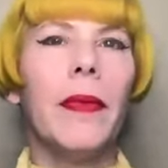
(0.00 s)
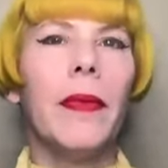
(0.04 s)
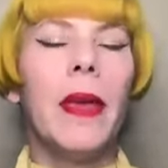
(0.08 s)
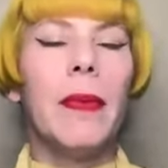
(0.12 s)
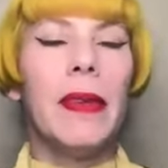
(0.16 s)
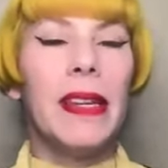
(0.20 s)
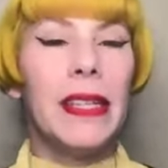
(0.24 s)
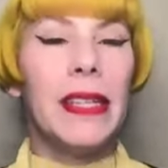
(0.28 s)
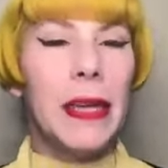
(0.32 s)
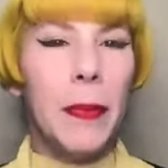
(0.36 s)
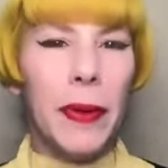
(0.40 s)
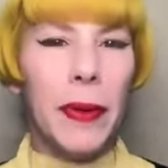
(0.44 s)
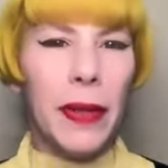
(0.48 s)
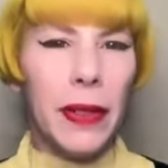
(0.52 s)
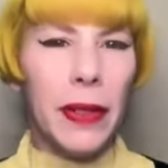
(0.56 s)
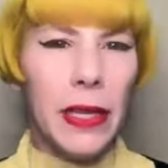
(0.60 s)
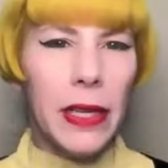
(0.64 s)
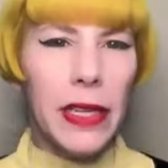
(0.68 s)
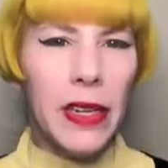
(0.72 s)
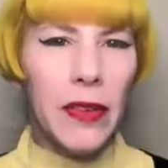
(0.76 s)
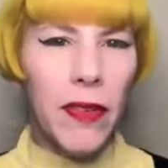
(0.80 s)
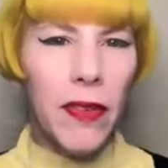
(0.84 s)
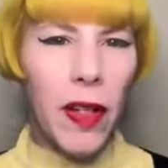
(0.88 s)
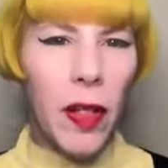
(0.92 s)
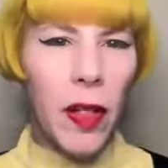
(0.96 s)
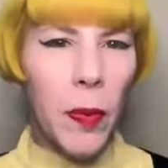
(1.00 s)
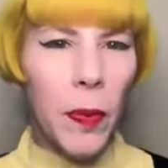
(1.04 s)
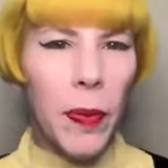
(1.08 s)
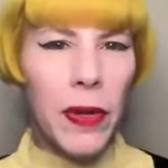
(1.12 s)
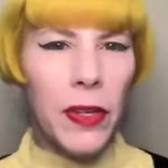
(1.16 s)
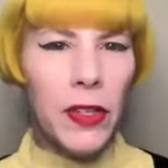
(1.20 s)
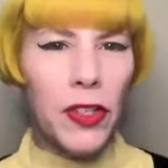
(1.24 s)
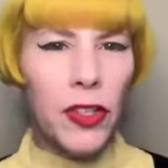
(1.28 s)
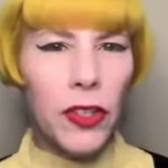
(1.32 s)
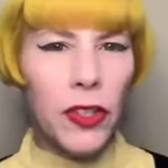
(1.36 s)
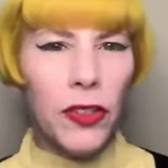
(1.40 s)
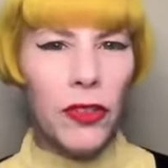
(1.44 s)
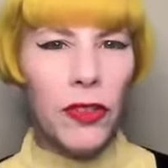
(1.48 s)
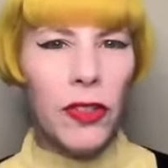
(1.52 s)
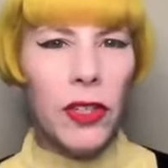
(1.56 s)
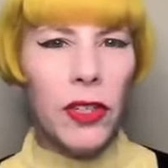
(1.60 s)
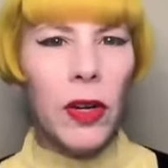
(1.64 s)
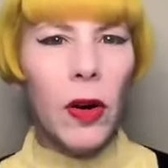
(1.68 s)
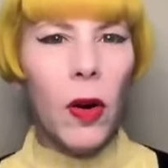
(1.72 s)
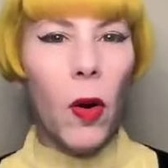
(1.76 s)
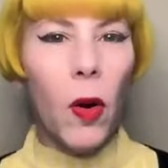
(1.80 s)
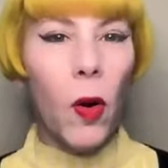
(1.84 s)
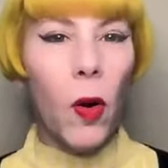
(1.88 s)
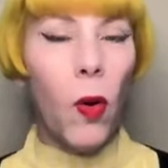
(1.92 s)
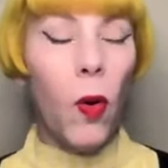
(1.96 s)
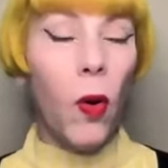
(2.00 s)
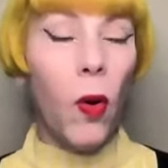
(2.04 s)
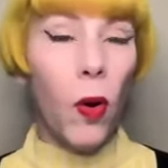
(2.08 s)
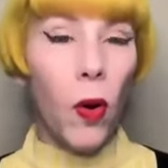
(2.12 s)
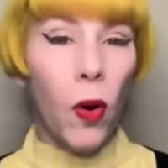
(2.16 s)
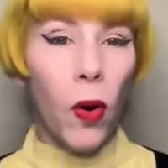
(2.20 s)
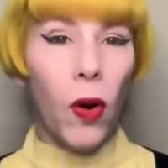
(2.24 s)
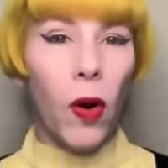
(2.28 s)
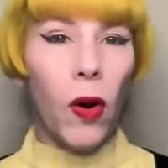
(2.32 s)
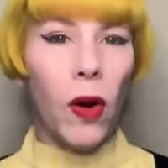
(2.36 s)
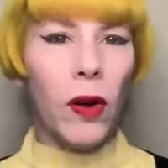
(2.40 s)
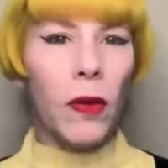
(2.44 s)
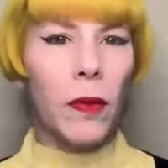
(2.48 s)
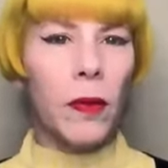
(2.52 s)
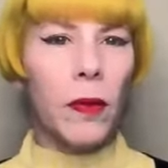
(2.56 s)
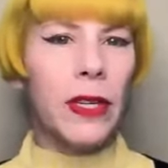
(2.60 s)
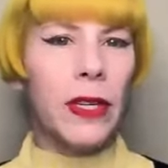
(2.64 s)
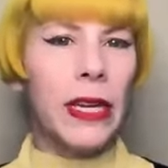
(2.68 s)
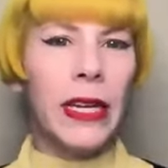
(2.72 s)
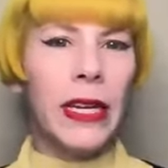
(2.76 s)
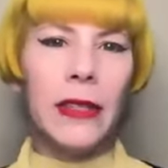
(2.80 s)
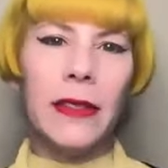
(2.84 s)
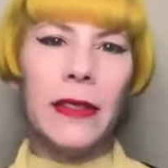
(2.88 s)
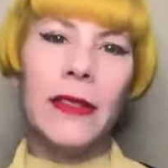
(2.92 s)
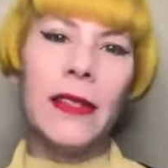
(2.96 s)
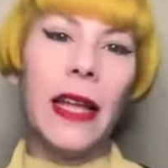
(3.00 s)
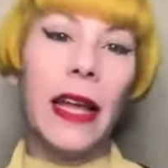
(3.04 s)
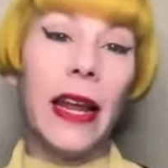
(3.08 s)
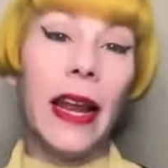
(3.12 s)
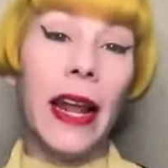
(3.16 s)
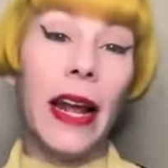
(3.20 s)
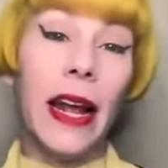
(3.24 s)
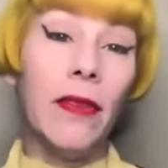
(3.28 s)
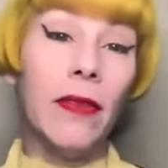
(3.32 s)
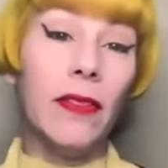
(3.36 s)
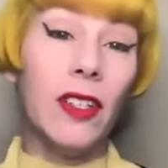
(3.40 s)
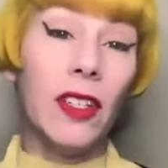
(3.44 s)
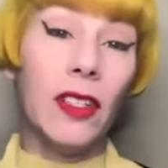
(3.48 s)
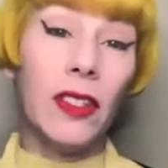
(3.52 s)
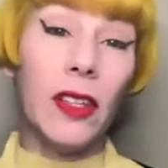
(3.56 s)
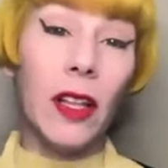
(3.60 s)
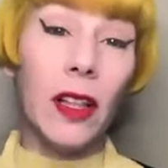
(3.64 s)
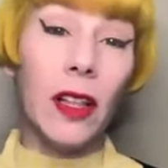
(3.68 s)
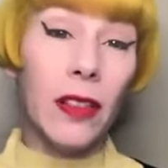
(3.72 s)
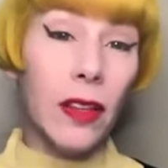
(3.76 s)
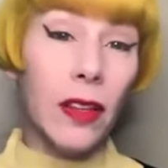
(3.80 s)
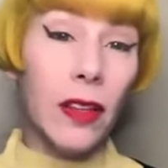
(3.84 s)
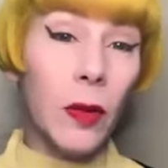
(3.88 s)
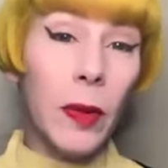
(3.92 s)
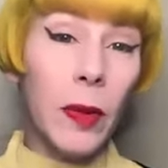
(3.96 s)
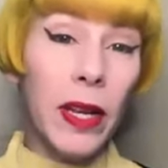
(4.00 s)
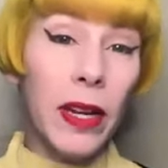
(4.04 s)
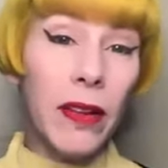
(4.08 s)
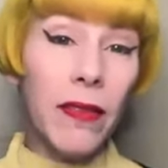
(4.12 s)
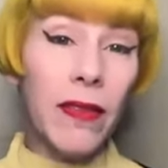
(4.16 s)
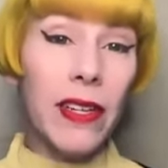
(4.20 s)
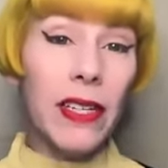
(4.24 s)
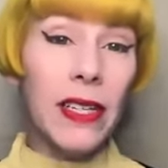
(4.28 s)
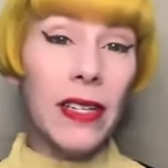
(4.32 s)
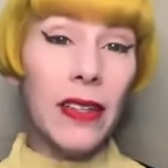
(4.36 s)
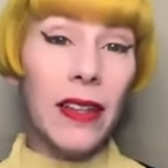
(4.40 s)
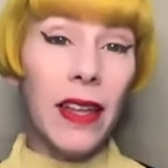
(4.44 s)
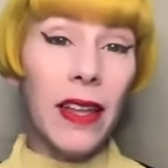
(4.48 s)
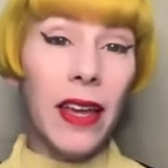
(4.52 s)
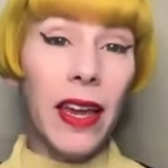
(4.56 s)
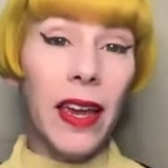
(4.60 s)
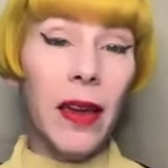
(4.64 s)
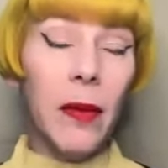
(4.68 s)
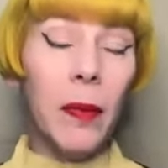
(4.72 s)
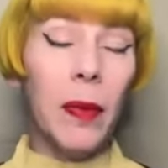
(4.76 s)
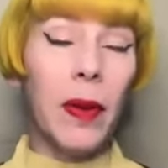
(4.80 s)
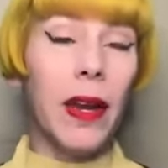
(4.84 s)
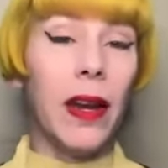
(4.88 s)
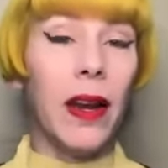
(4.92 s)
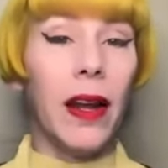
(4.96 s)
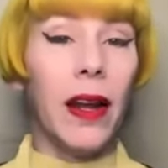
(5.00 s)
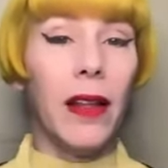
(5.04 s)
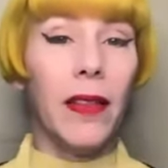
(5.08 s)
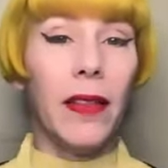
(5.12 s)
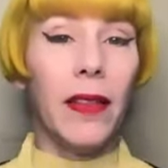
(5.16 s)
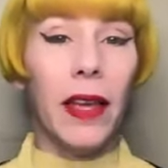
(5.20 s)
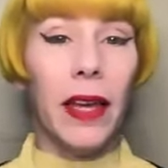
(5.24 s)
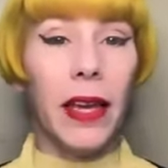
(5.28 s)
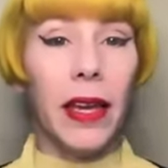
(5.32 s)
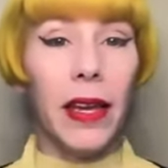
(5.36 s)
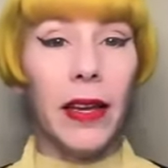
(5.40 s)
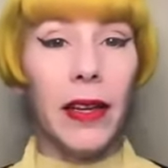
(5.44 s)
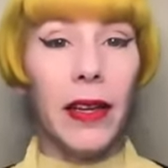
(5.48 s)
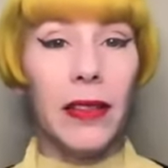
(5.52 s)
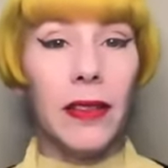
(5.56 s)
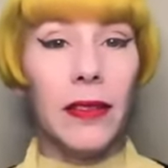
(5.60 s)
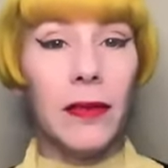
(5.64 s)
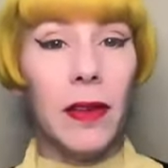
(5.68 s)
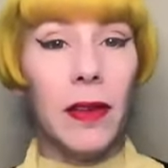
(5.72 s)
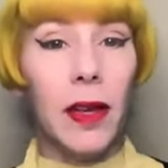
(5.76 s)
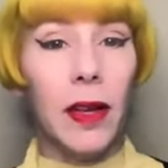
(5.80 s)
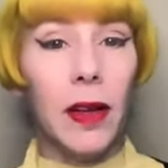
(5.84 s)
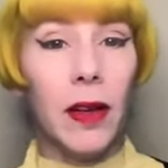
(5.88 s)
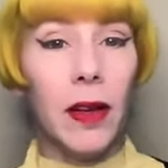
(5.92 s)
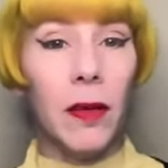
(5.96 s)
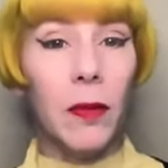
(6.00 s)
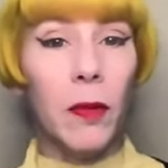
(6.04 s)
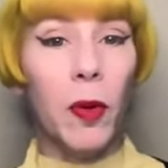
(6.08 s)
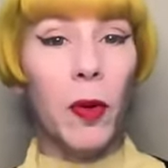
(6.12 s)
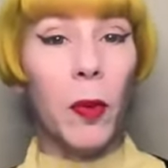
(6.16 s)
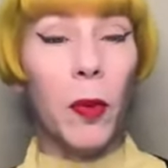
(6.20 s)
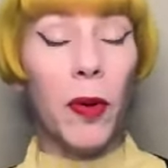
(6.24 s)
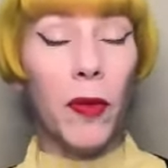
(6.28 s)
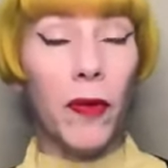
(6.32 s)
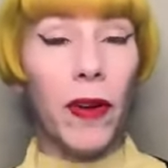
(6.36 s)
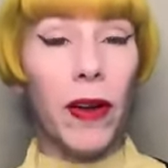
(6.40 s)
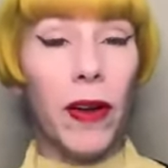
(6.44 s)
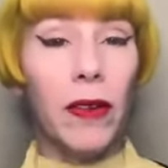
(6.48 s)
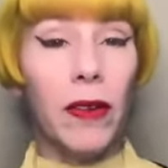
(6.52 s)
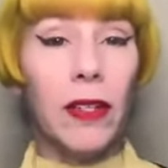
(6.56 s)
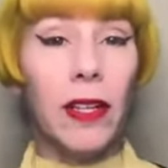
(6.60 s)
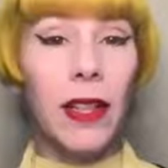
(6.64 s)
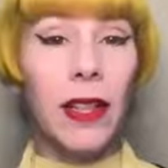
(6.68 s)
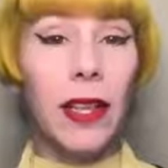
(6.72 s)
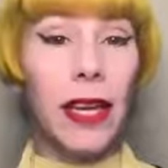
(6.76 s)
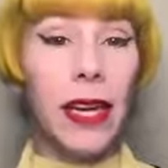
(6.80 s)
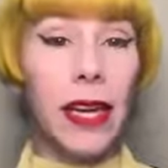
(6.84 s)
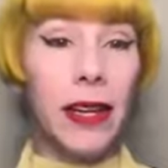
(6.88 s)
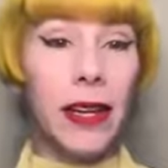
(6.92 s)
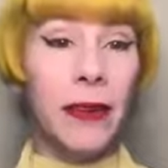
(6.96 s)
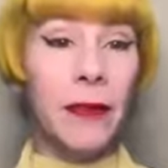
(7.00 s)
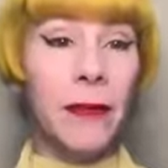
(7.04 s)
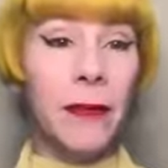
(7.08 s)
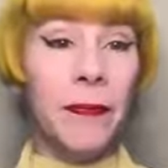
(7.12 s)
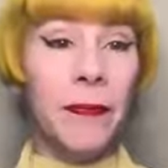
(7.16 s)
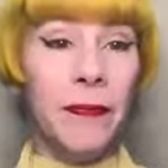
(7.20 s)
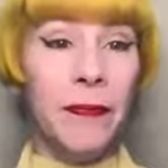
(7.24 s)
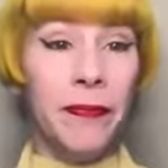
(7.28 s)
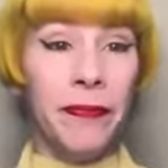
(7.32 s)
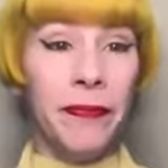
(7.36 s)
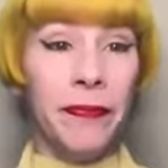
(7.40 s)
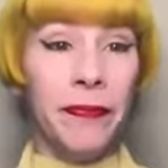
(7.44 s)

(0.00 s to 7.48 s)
maybe typically developing children or kids that have just a little bit of a delay, but not like a more profound delay?